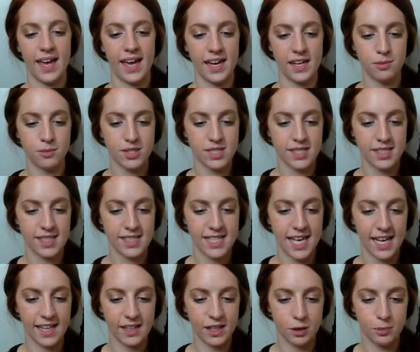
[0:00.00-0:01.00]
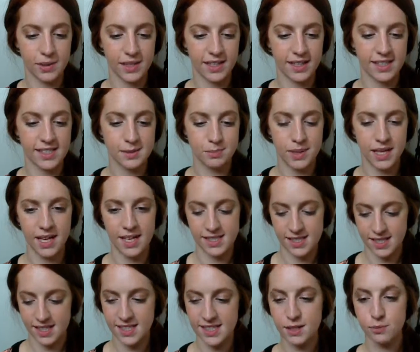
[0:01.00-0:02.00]
And I'm just going to take a little bit of this
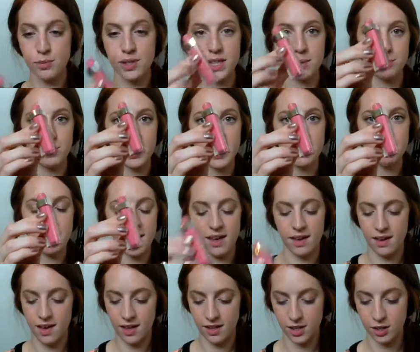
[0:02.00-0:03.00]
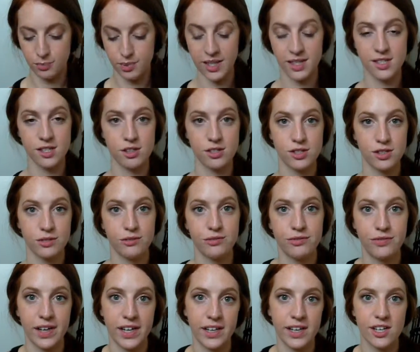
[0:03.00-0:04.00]
because it is a really pretty pink color, but it's
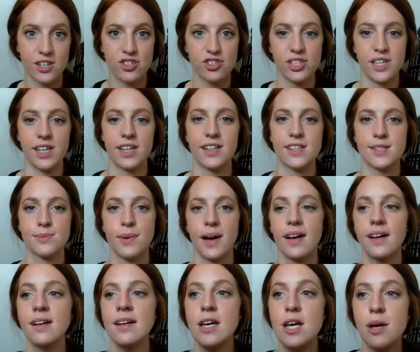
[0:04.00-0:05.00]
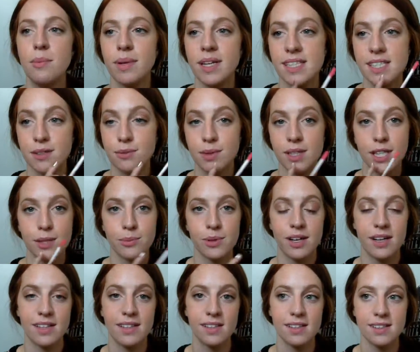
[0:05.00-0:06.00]
also very sheer as well, because I really
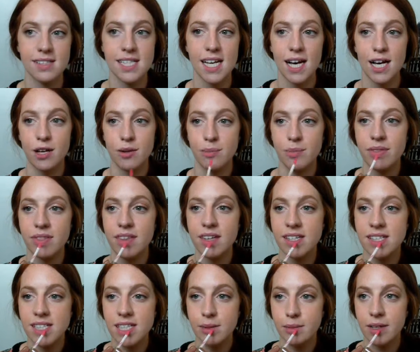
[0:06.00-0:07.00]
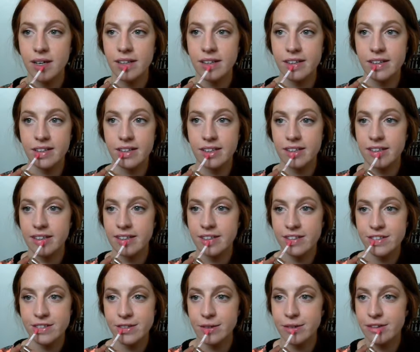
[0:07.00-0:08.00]
want this lip color to
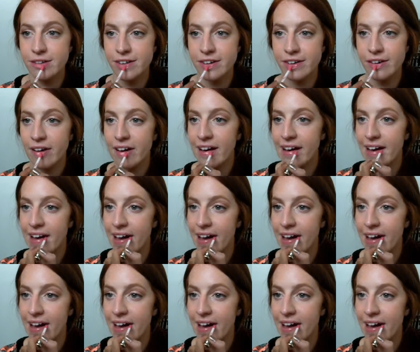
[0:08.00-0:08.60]
show through.